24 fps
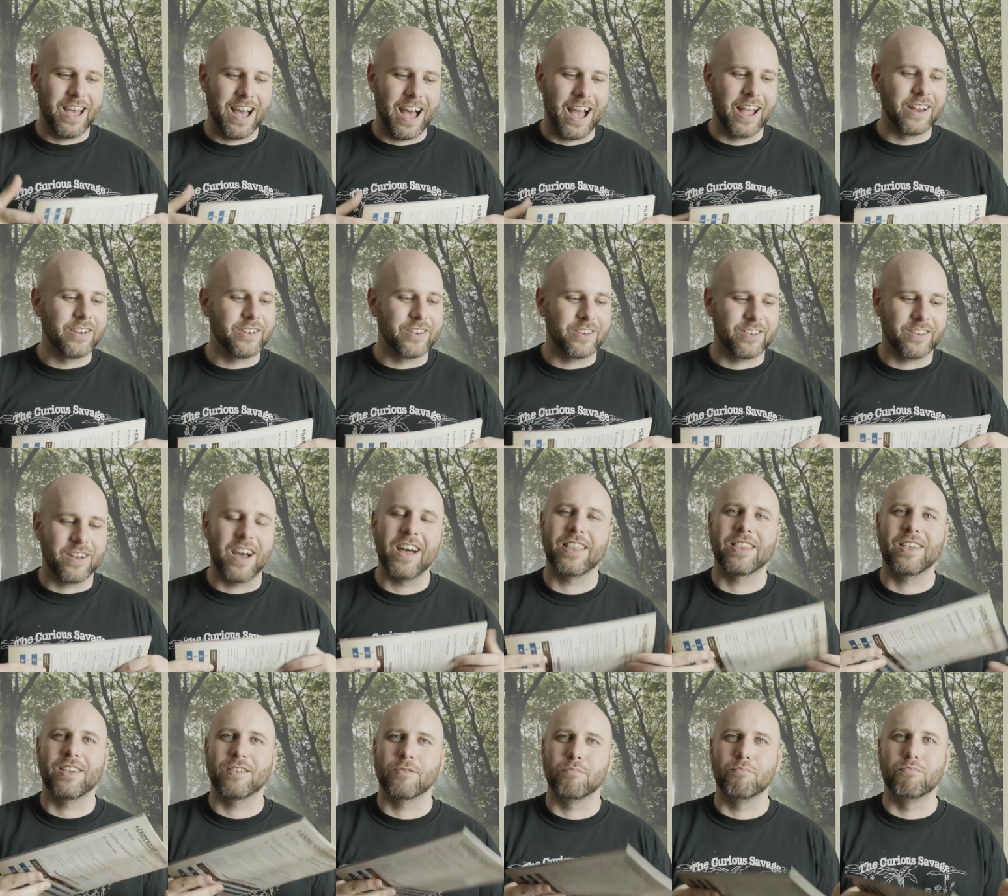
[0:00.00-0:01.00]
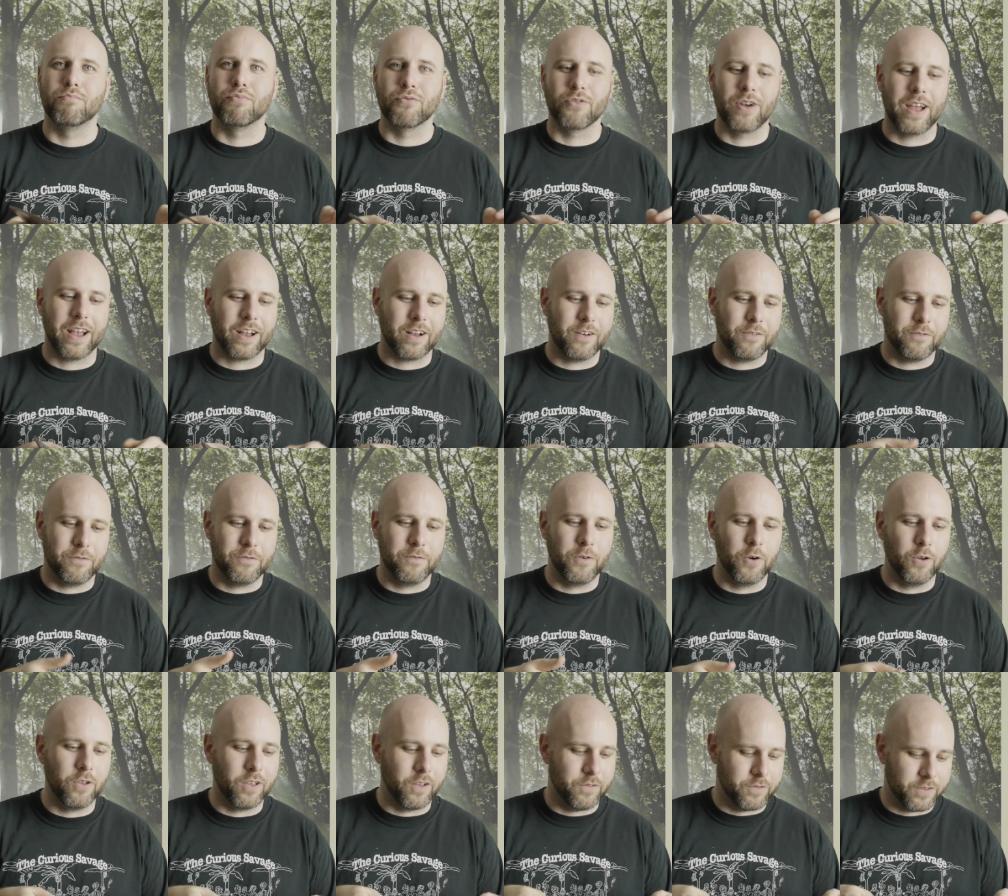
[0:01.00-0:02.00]
I just got this brick
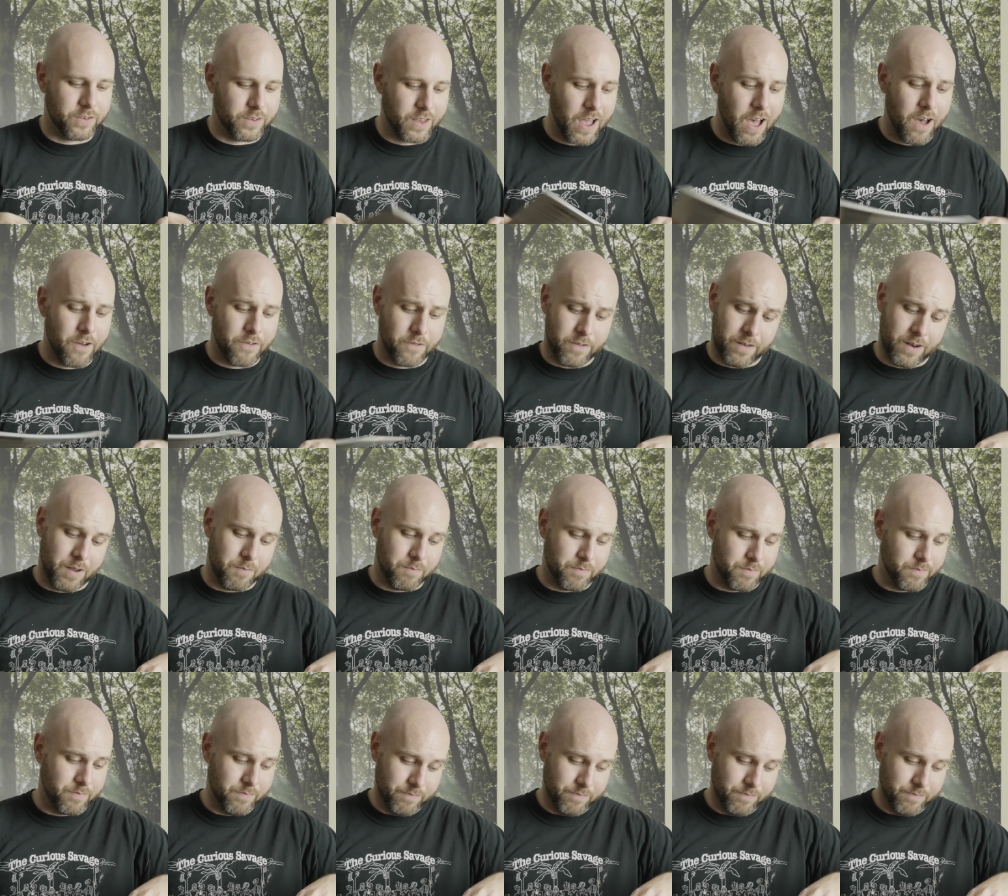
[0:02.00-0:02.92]
full of stuff. And